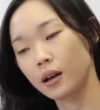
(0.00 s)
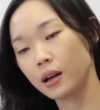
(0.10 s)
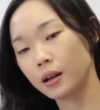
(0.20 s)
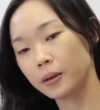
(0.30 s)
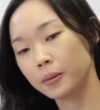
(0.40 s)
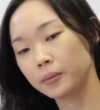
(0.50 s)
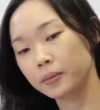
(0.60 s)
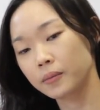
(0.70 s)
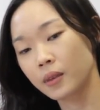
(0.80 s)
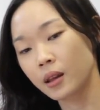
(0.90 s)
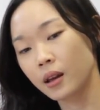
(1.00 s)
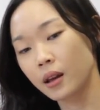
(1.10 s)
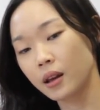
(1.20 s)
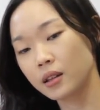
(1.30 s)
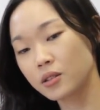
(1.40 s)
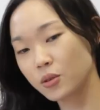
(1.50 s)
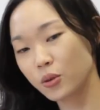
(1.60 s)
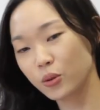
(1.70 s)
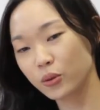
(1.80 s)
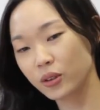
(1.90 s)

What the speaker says: And so,